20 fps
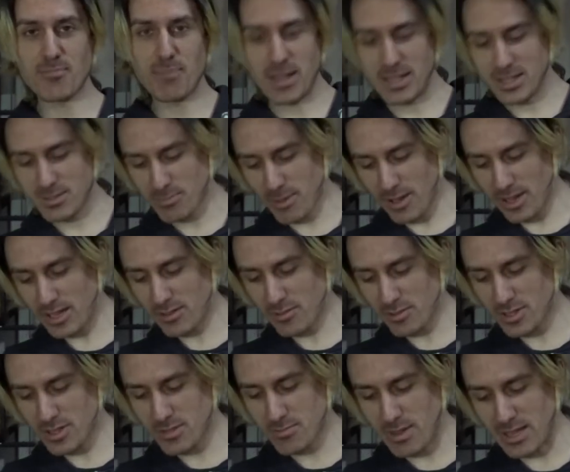Best bike.
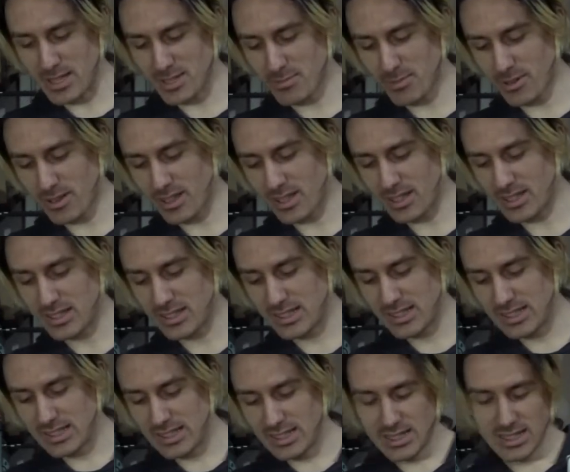What's the best bike?
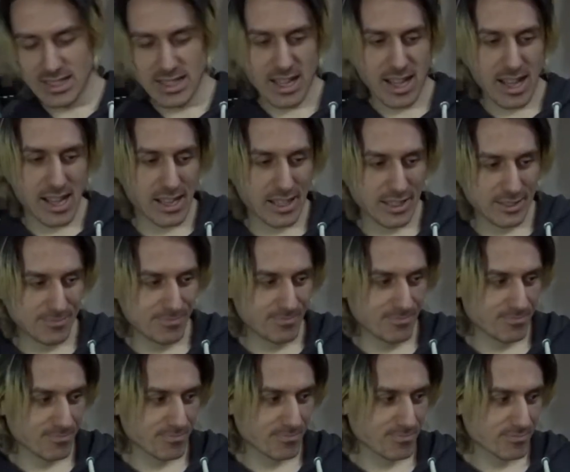
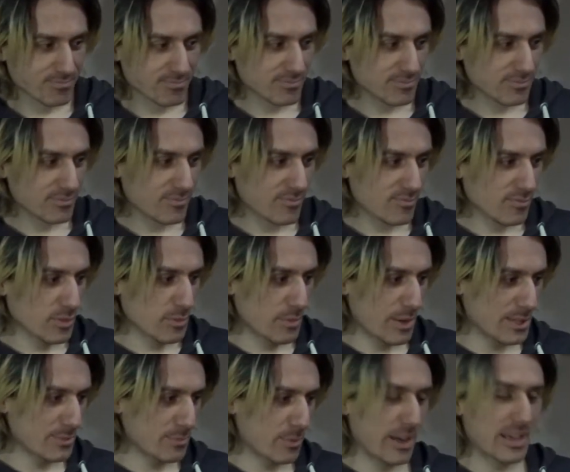The
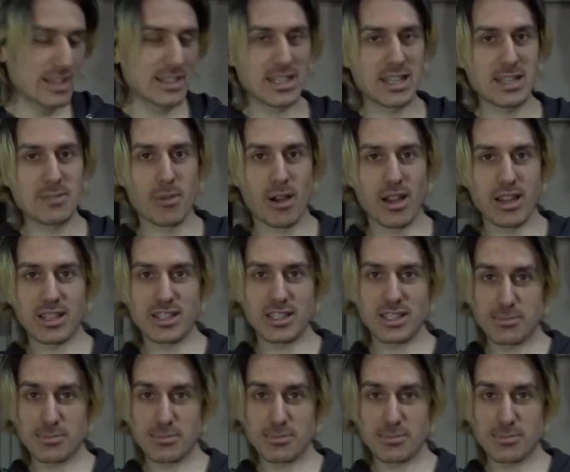best bike is any bike.